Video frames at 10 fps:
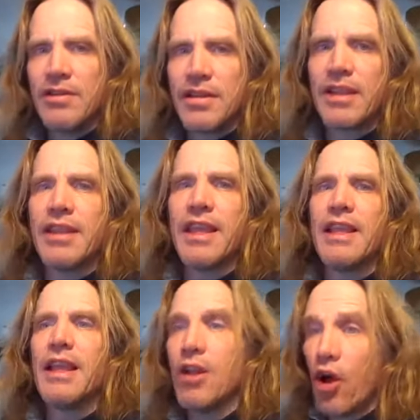to
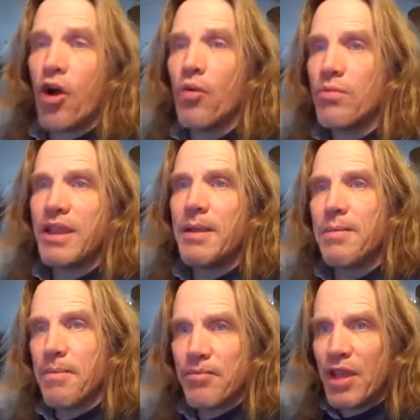think it only
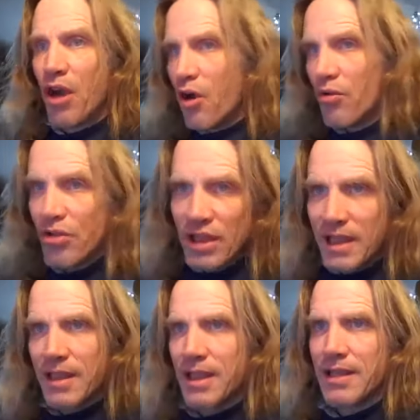the
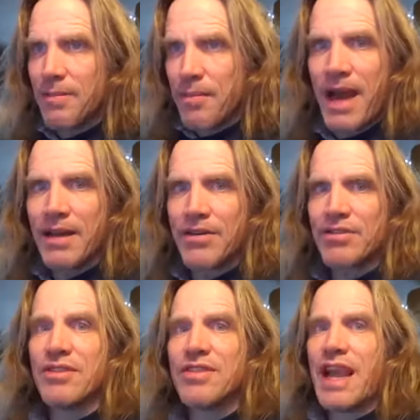only thing that
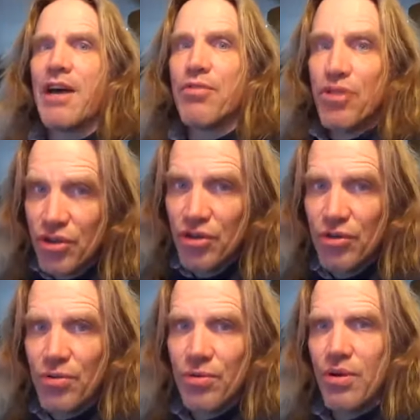matters is how
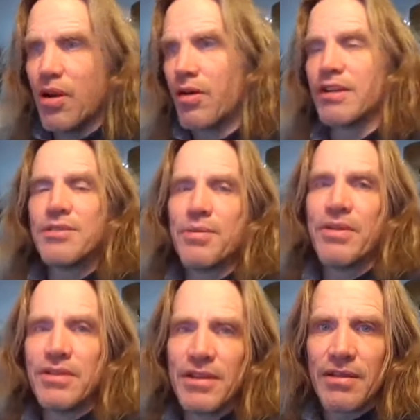you are
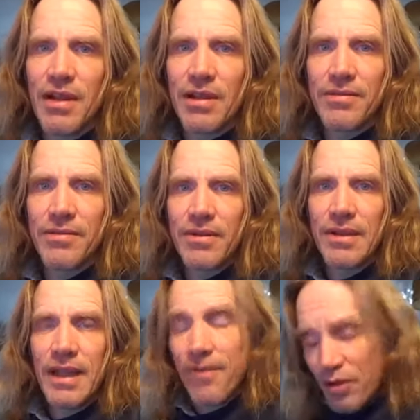experiencing life.
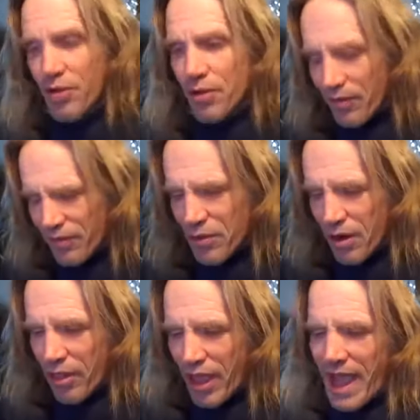If you if you
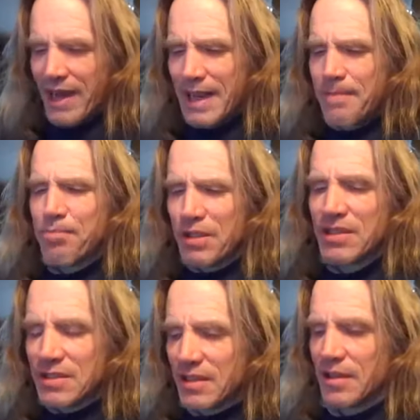are that
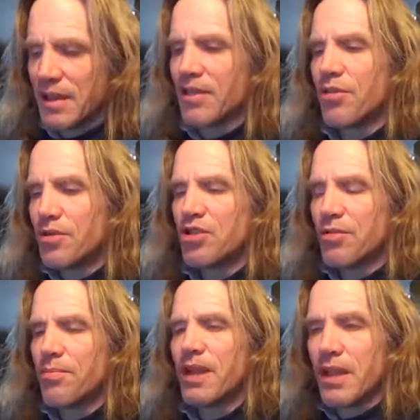imbecilic, you
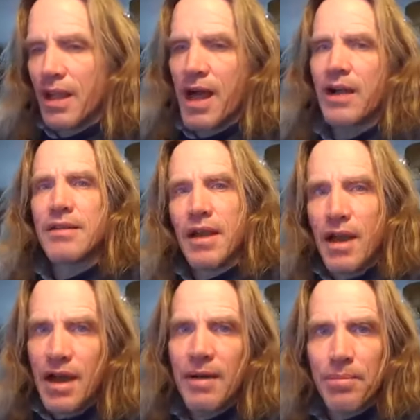should be locked
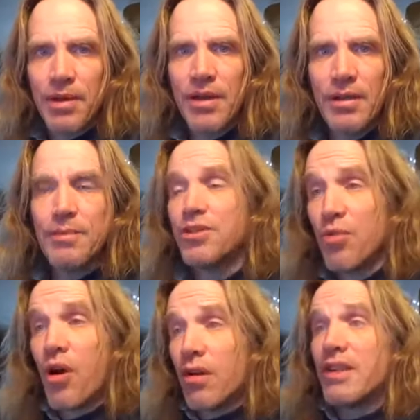up is
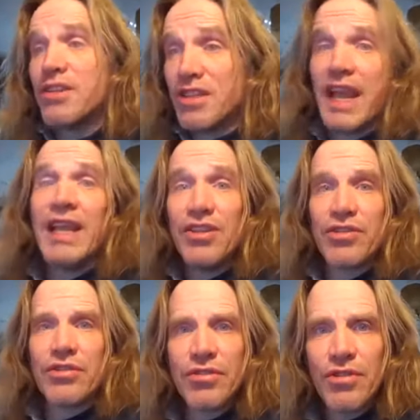you are a
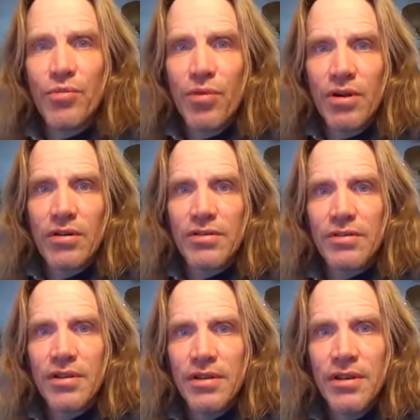danger to the
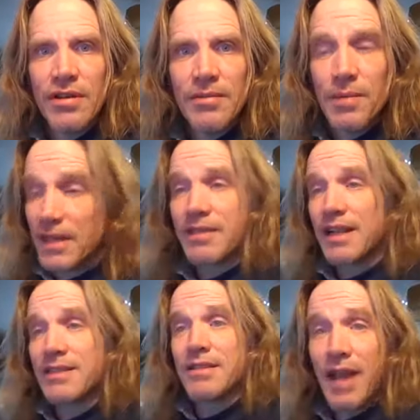world because
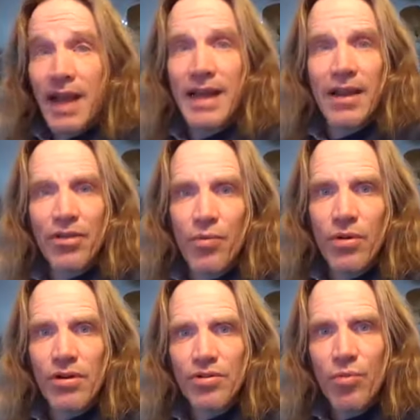that's not how the
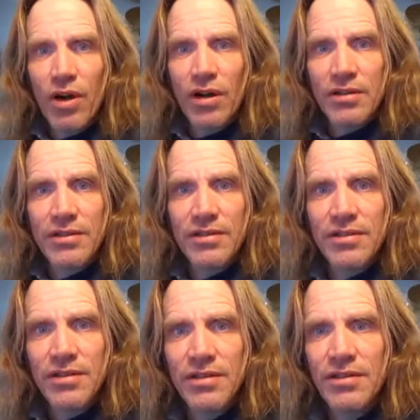world works.